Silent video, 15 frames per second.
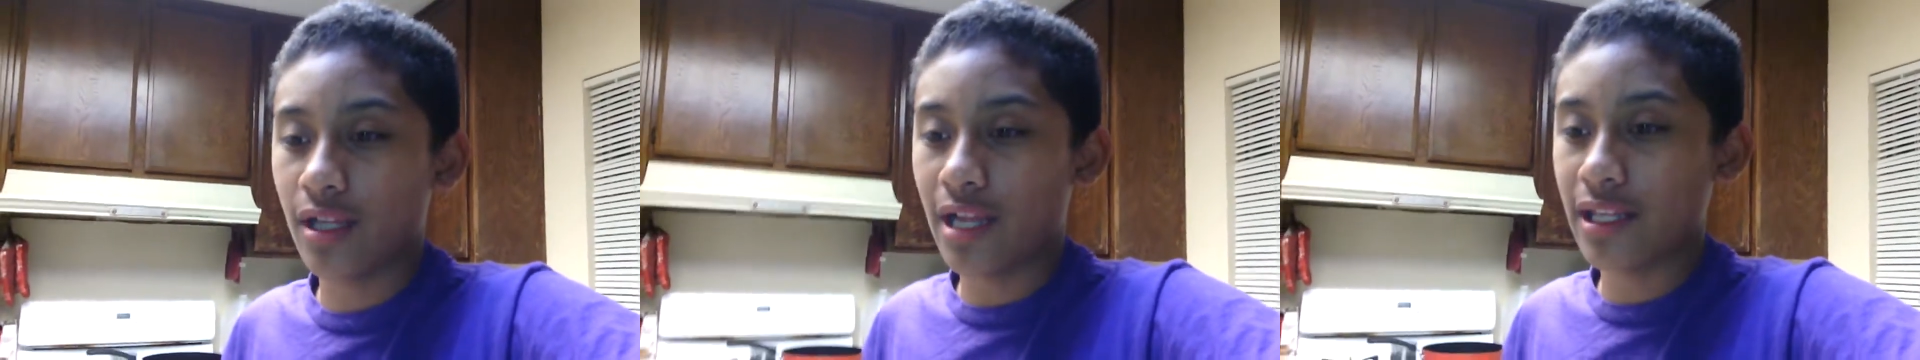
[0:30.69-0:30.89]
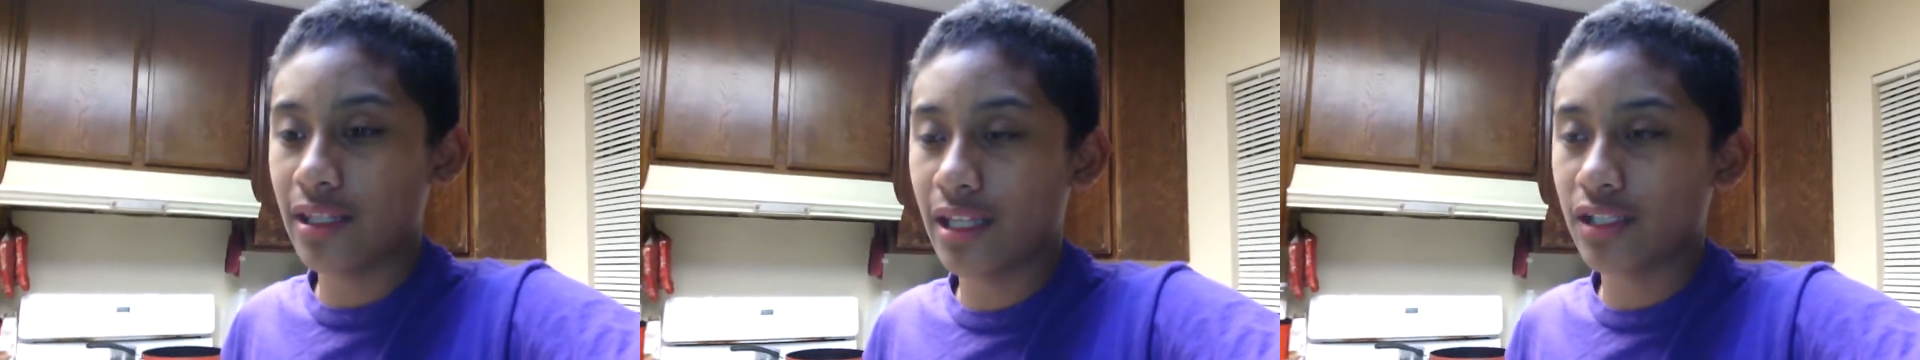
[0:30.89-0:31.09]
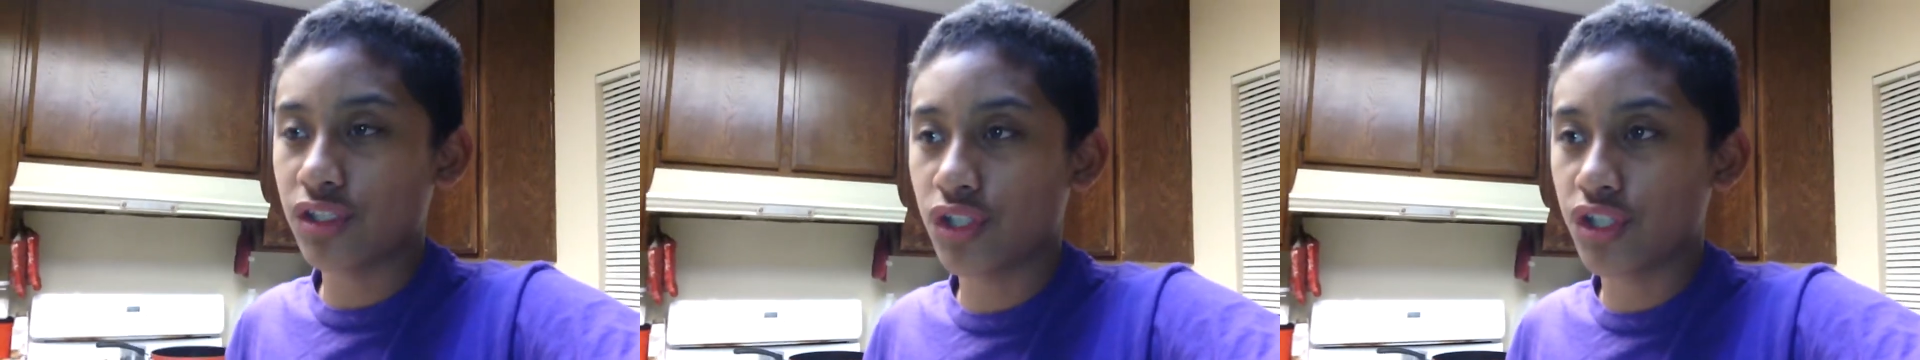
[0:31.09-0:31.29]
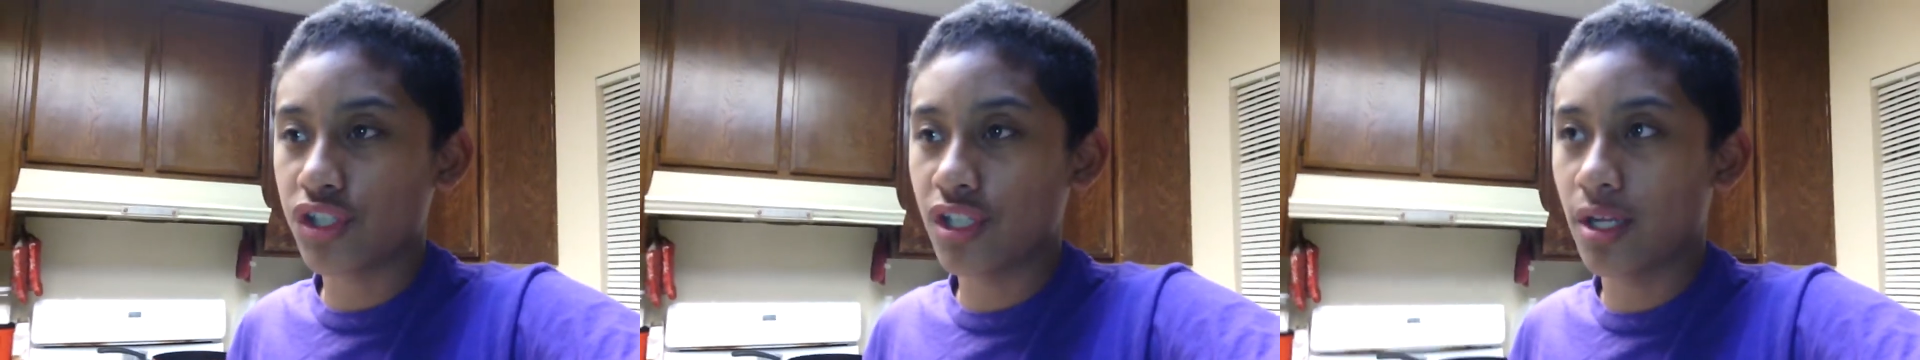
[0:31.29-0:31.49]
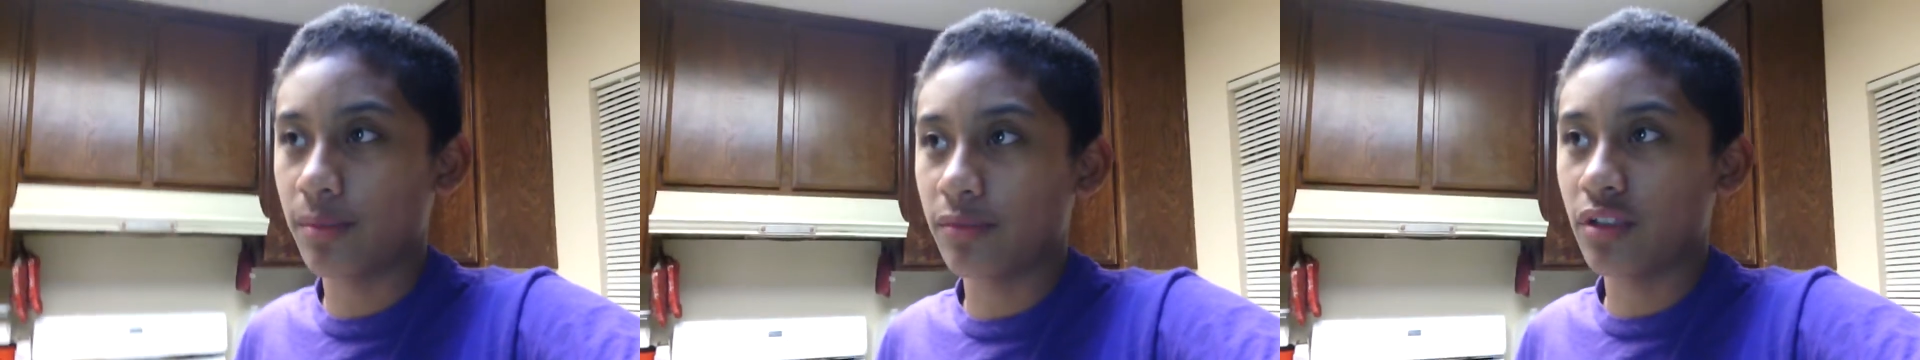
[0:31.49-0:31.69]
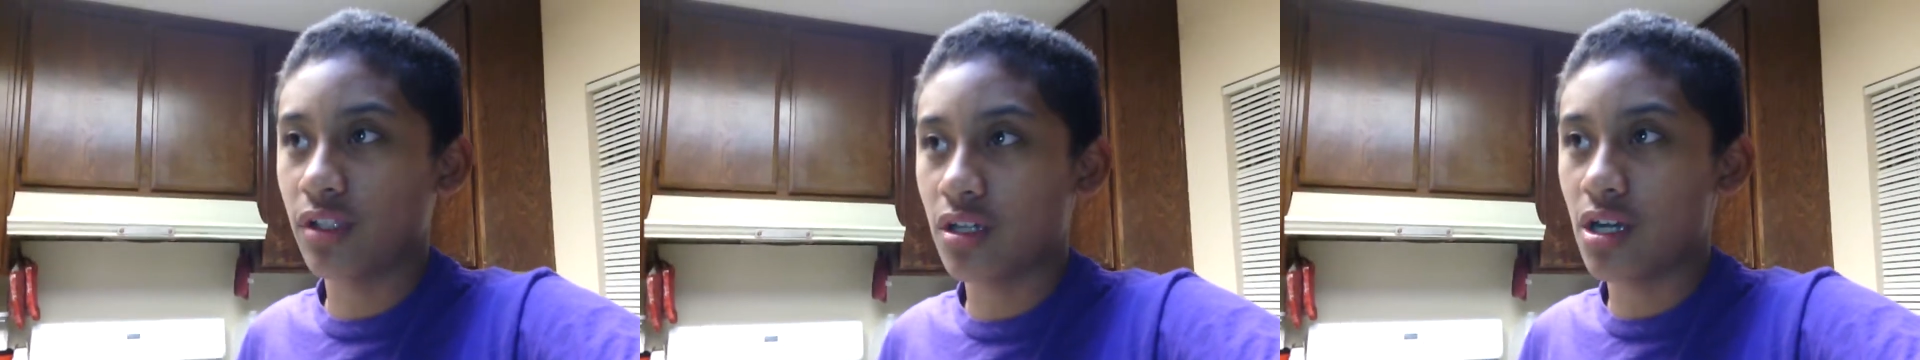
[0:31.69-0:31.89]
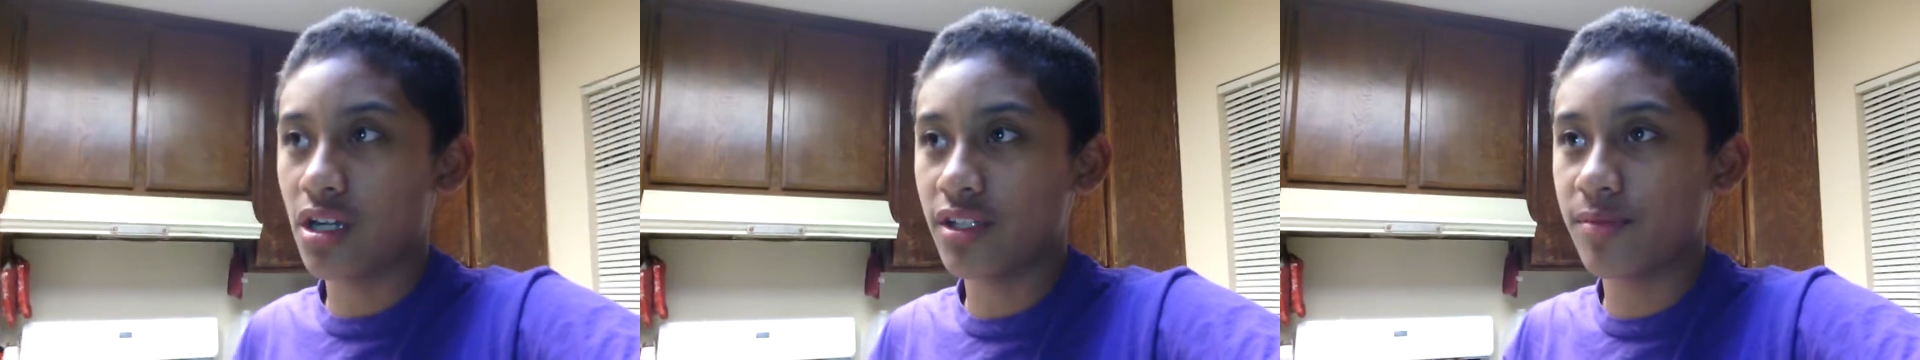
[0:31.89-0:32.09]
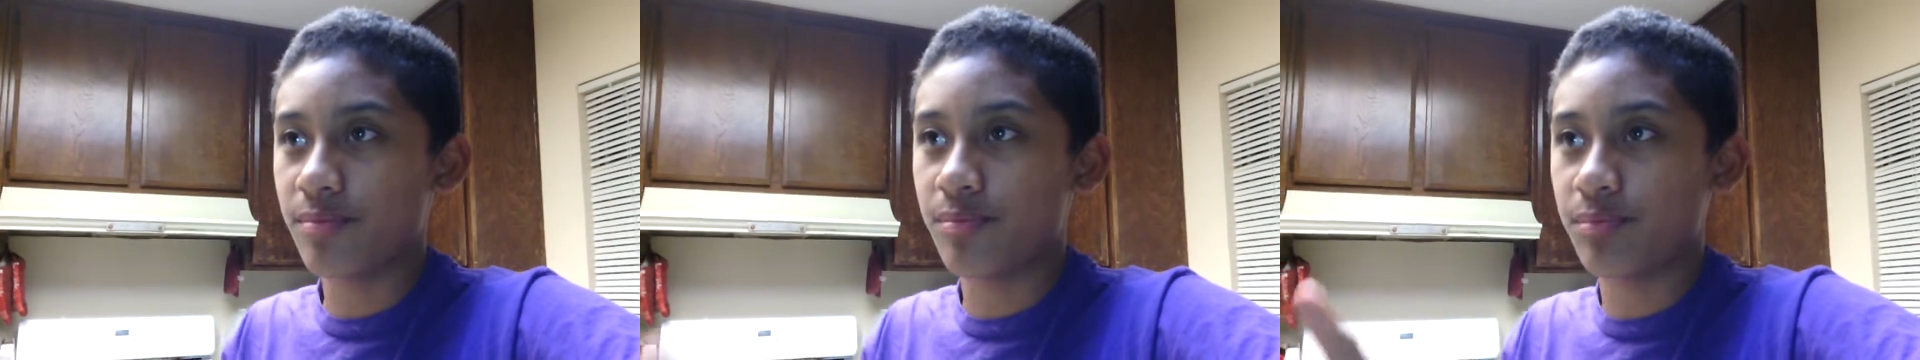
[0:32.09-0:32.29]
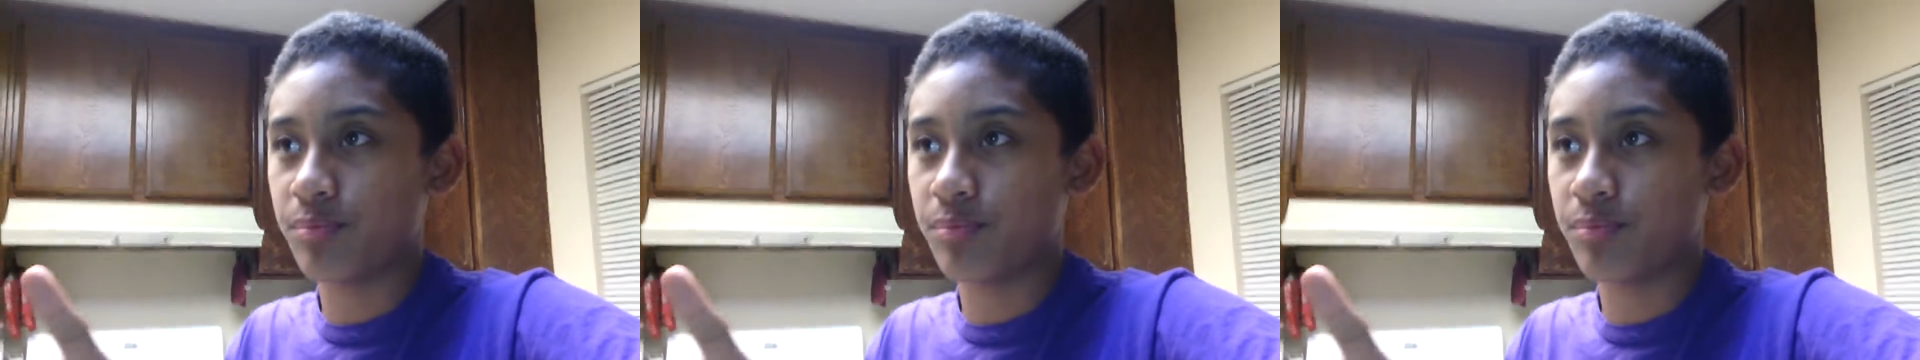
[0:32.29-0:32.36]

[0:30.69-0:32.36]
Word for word: I like search it up, all the